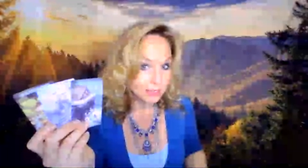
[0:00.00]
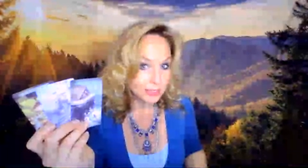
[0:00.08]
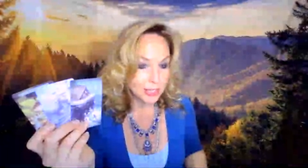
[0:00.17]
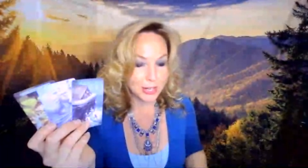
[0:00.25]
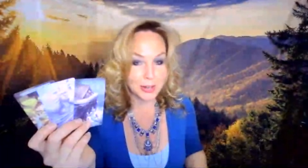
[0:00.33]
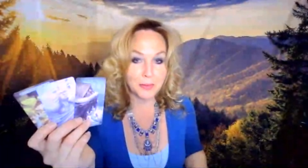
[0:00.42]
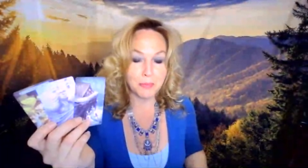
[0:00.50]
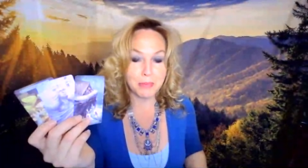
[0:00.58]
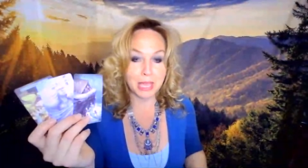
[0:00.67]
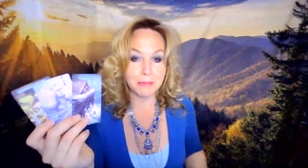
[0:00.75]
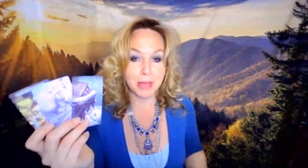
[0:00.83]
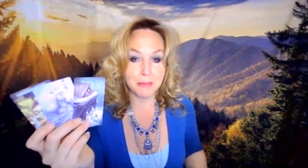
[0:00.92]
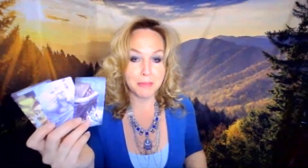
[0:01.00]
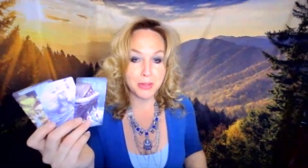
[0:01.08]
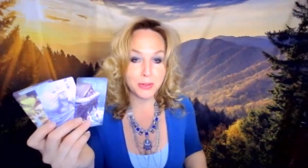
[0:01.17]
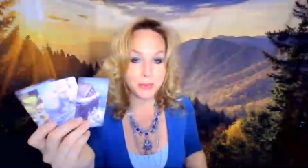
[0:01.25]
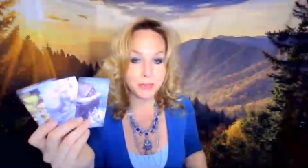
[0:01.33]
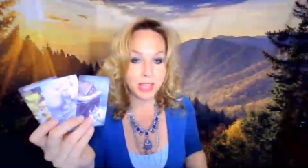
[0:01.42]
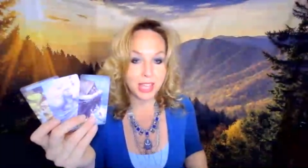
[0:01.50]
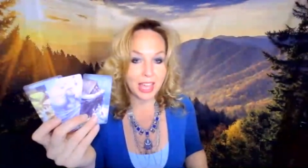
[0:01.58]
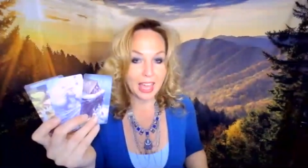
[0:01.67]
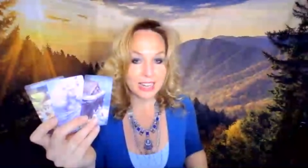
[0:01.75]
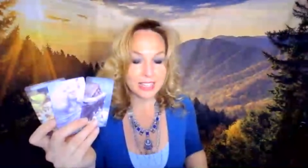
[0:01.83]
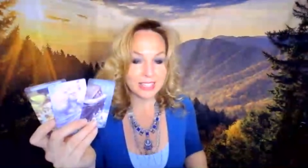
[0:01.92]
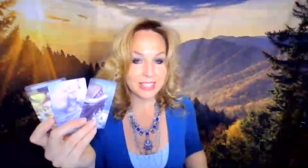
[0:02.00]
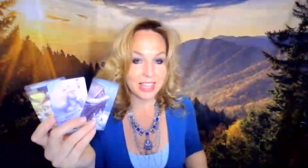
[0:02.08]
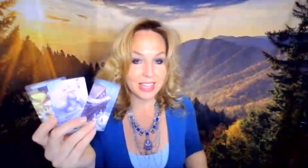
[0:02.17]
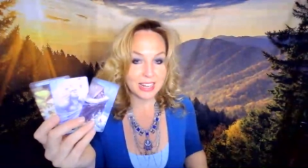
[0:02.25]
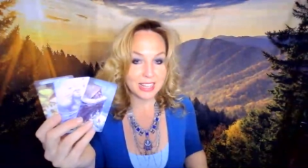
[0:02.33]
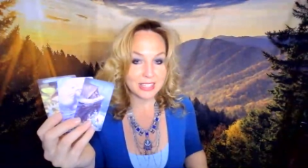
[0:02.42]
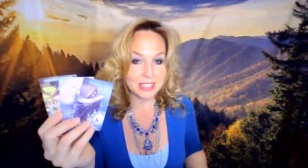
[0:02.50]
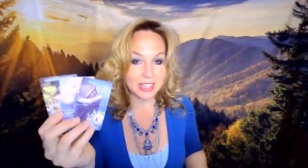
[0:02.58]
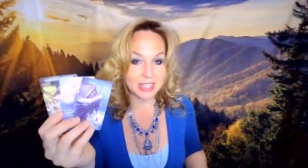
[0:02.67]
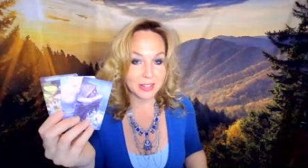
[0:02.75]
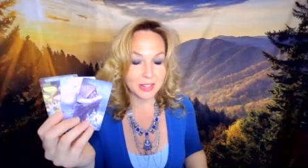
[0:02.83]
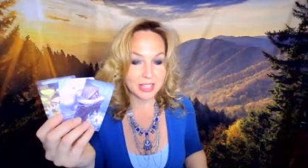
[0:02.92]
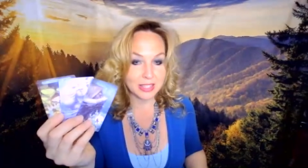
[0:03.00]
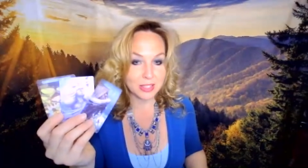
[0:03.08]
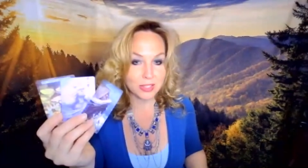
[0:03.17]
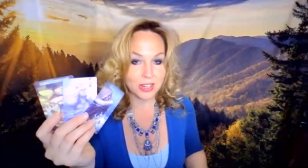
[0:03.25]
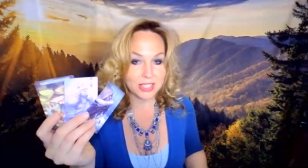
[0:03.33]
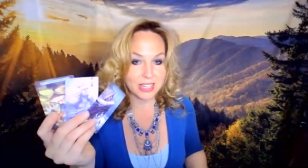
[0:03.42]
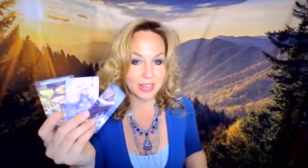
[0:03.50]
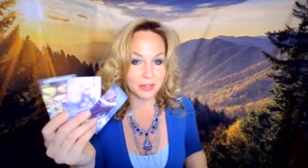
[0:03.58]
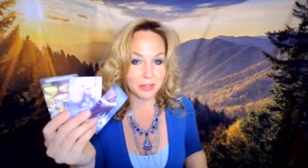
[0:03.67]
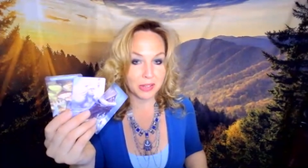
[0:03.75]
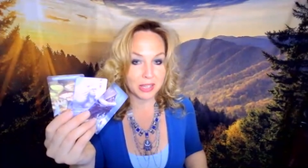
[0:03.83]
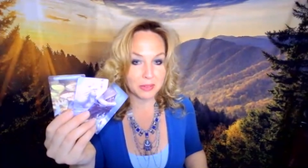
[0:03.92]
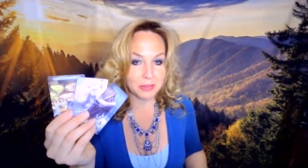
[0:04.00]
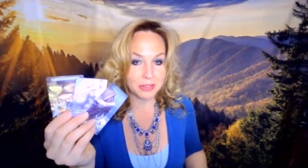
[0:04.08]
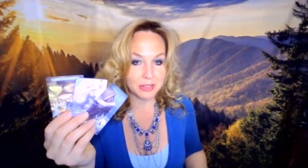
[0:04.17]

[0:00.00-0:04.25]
you know make my move and instead it's like they're getting stressed out going